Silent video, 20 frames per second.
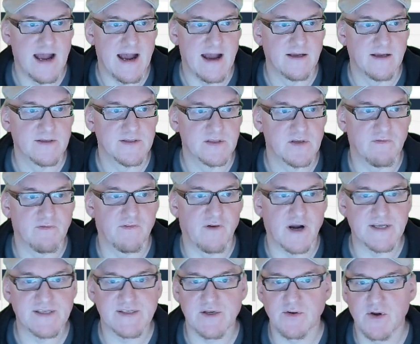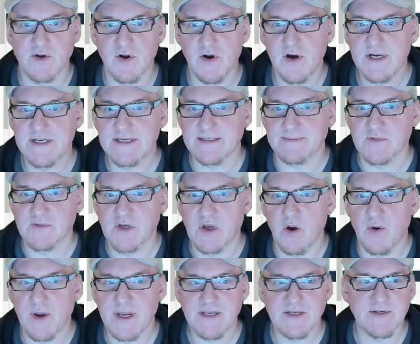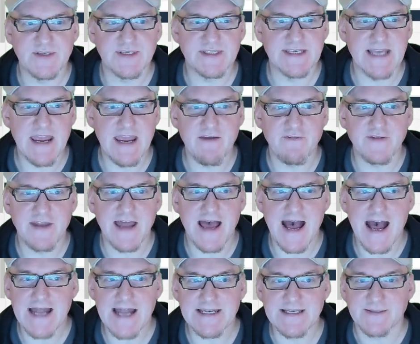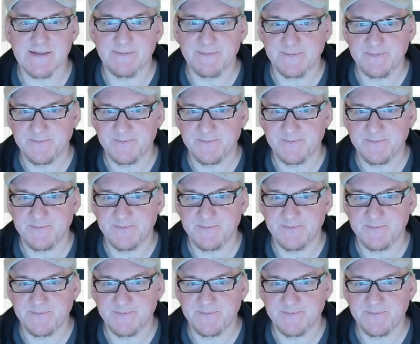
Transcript: So far so good. I'm going to save that.